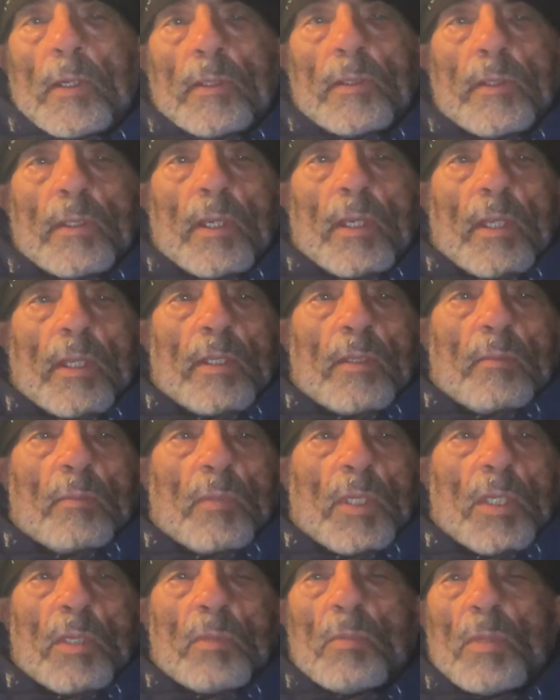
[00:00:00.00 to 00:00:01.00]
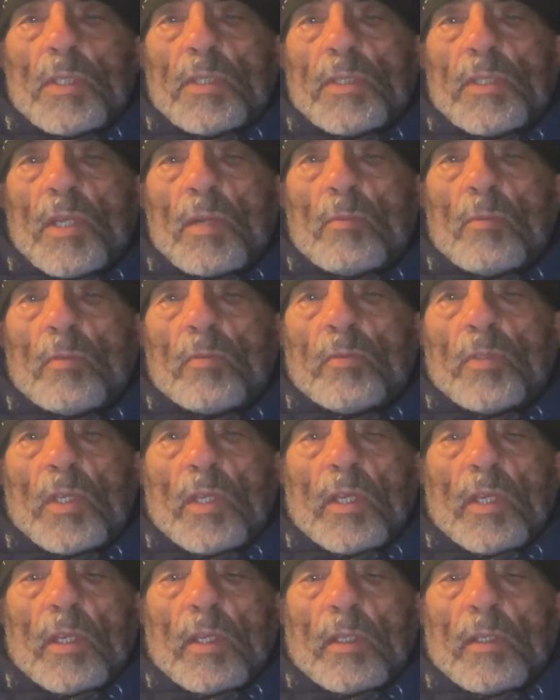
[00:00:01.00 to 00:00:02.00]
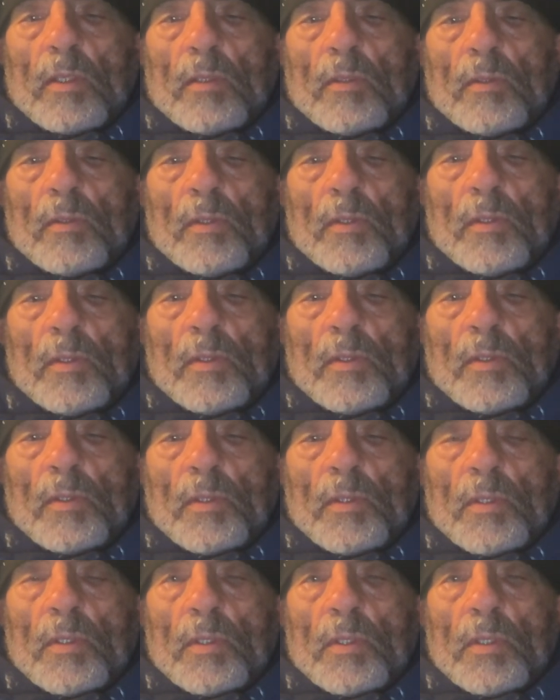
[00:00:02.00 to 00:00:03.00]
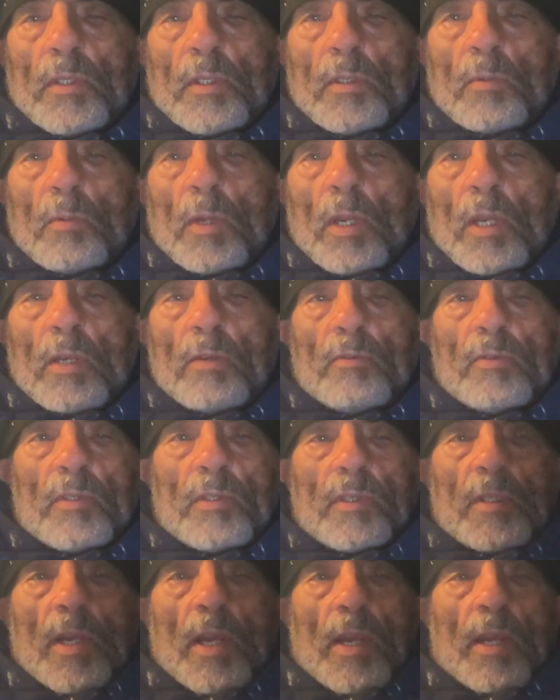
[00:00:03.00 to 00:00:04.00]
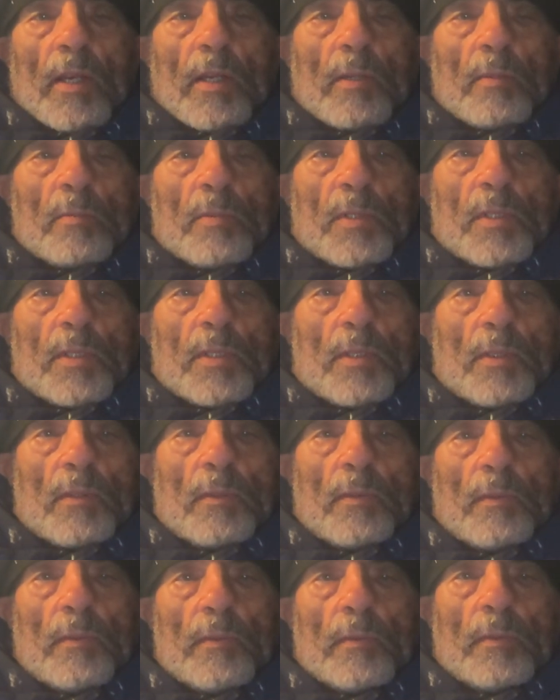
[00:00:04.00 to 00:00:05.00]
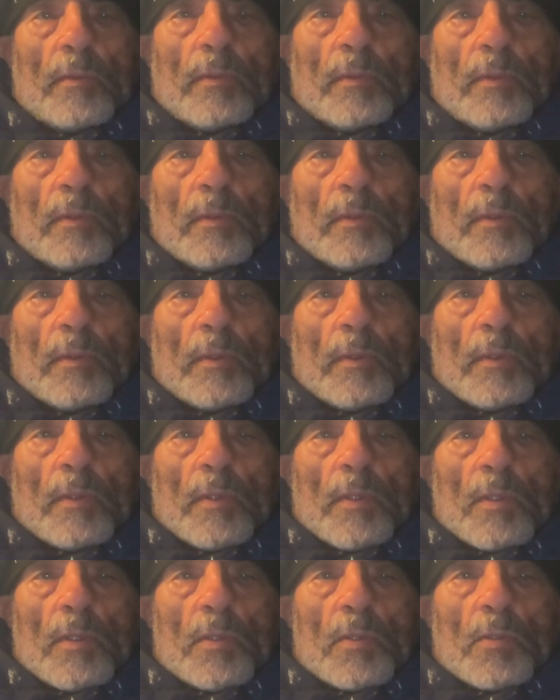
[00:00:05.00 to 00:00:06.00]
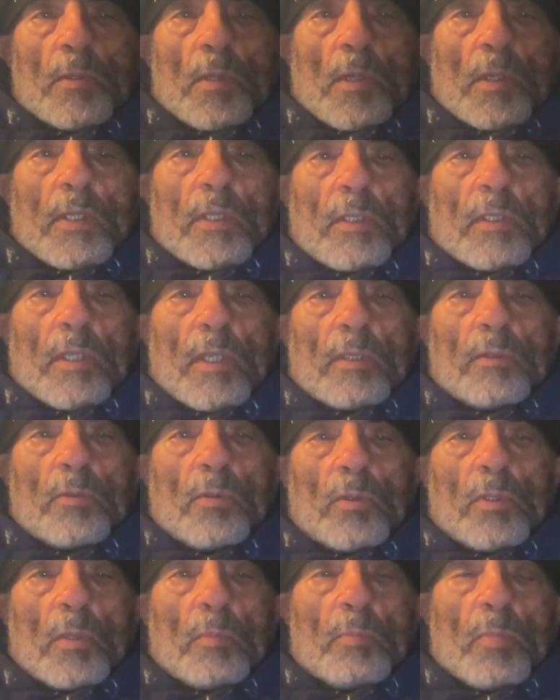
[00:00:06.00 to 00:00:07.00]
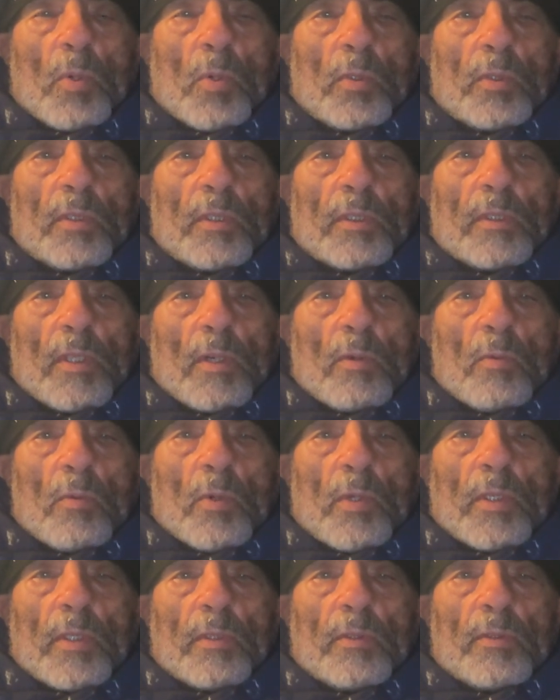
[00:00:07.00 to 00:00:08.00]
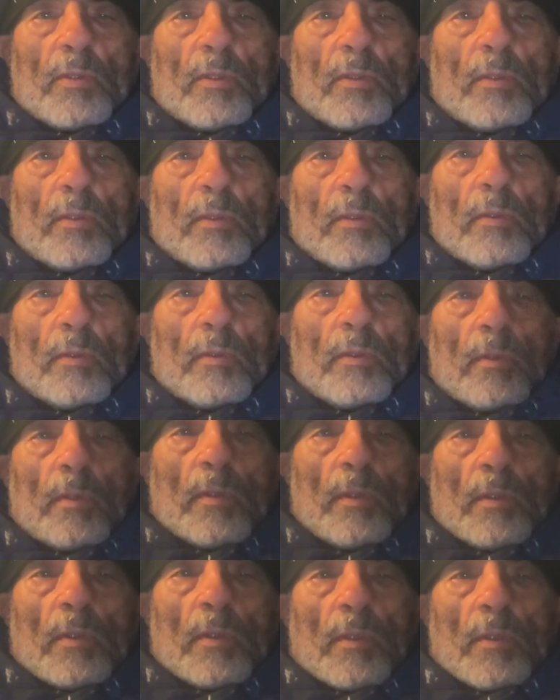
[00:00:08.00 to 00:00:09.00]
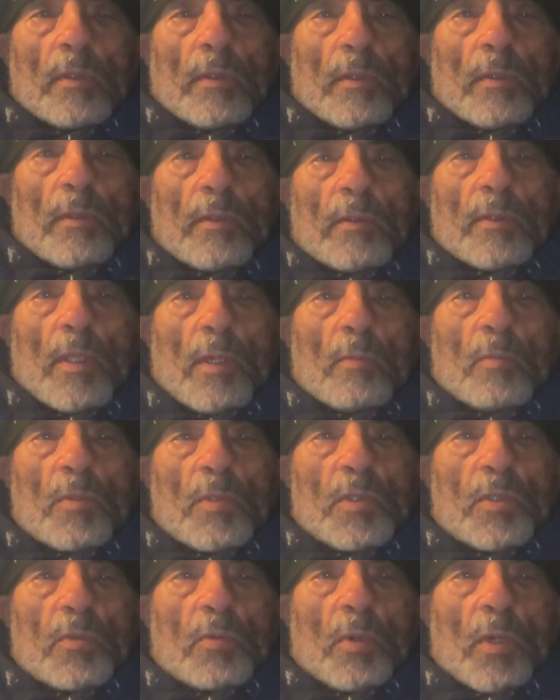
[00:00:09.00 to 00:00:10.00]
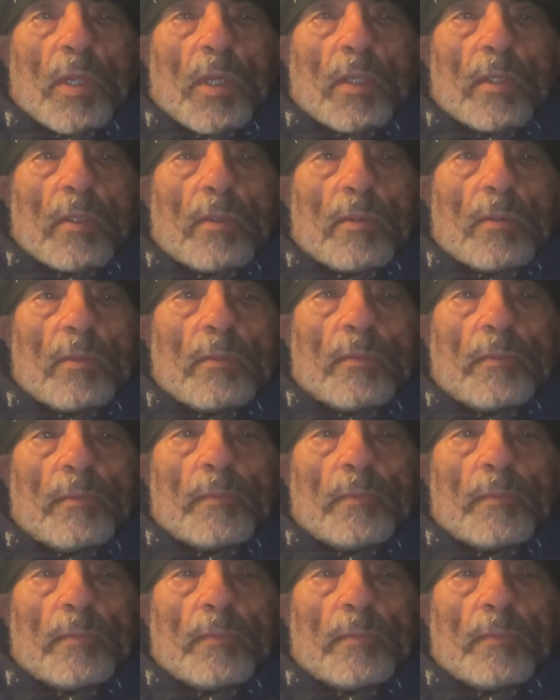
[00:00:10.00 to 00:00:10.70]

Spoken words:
and then minimize some of the irrelevant items so I can get to the point that I wanted to demonstrate.